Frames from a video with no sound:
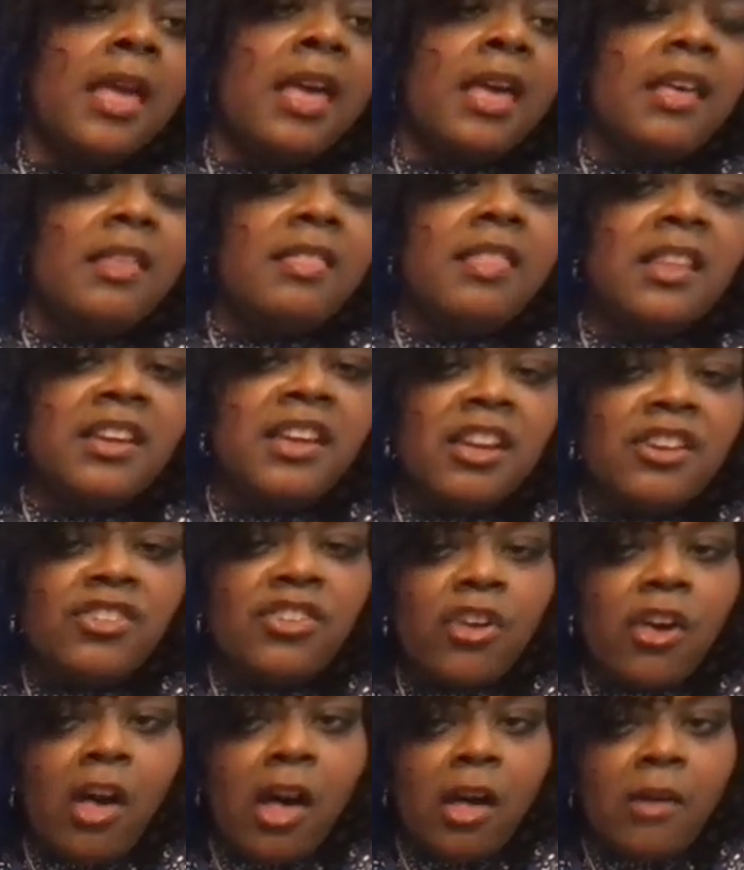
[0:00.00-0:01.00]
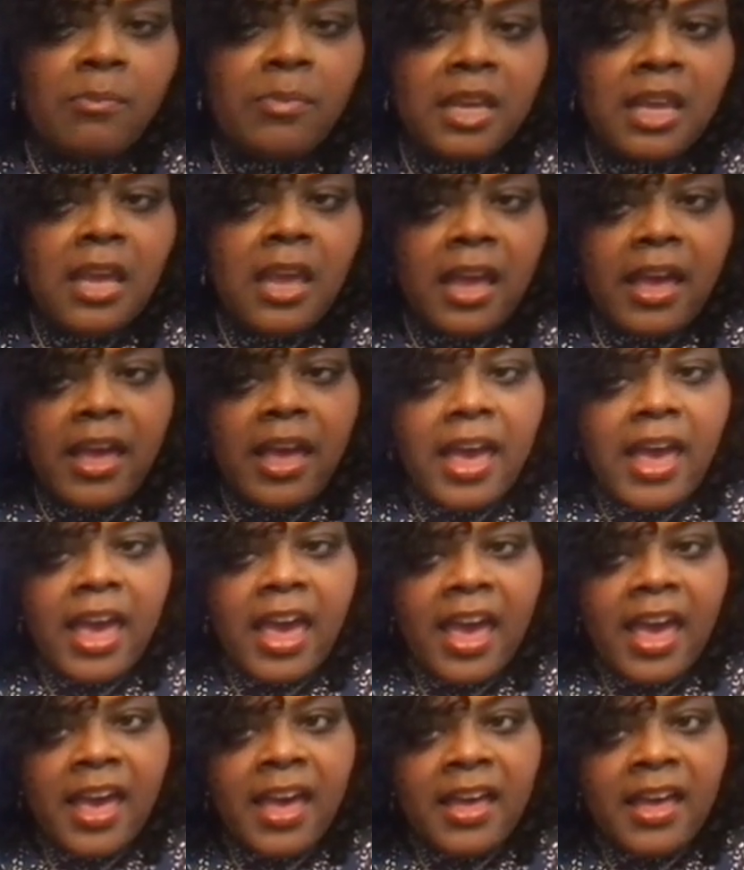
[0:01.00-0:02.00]
the Ninja Combi,
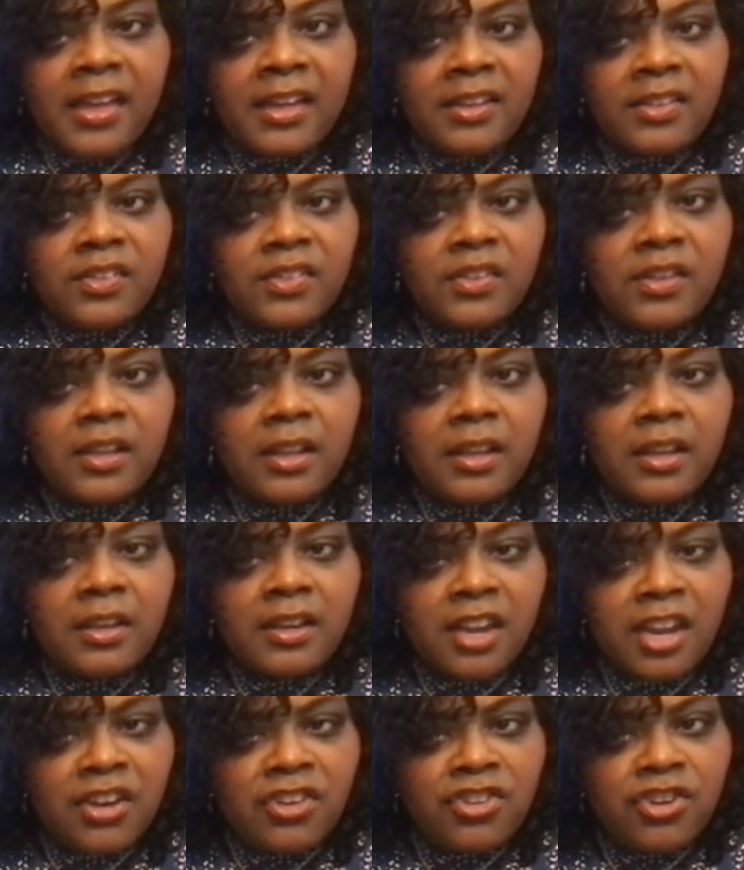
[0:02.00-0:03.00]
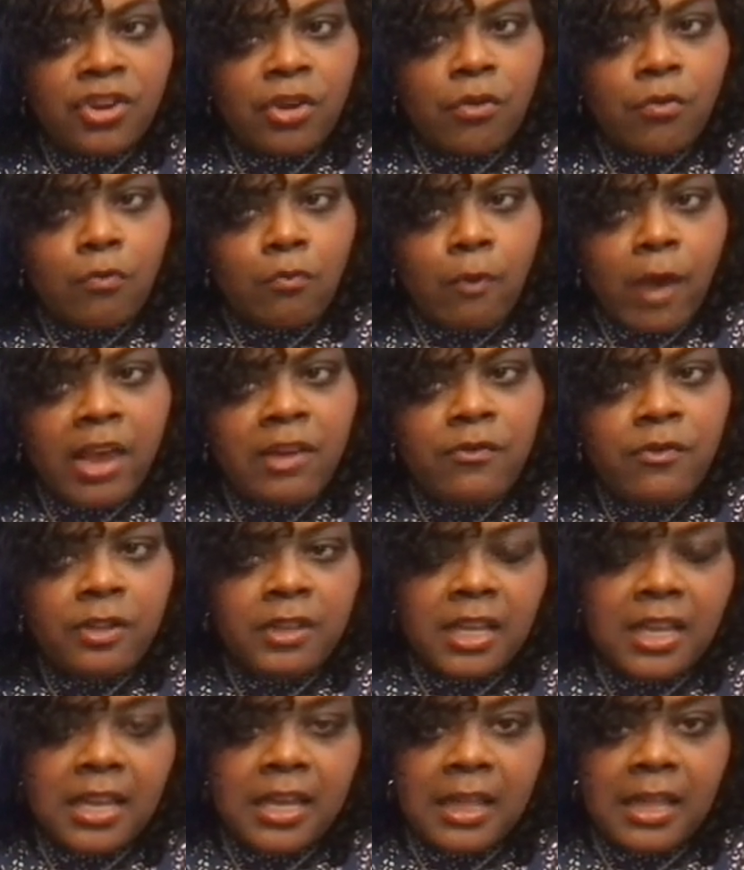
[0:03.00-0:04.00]
as Ninja
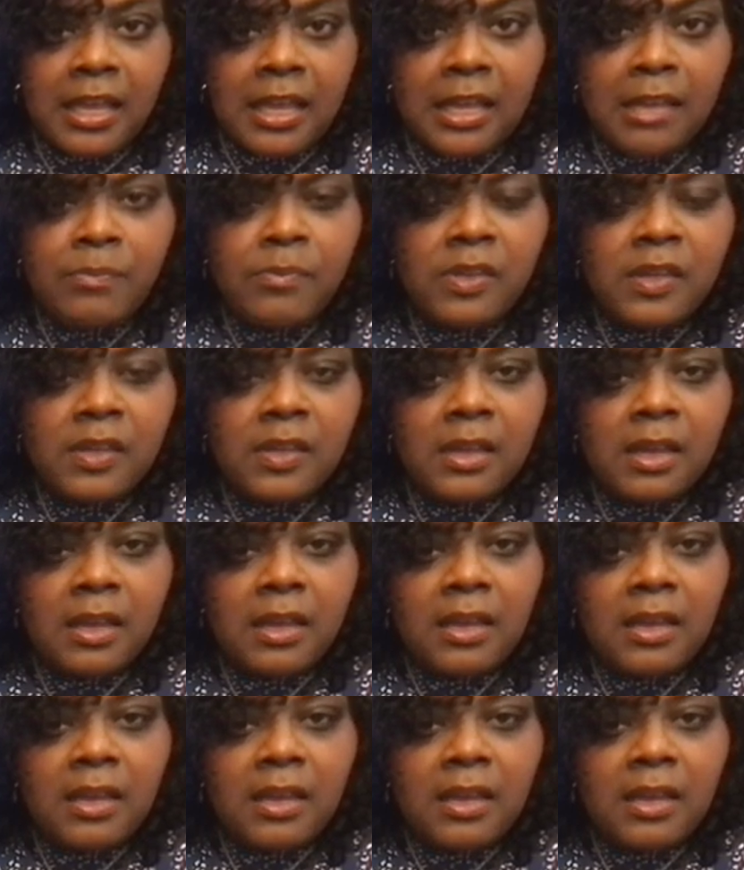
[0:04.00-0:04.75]
rightfully claims,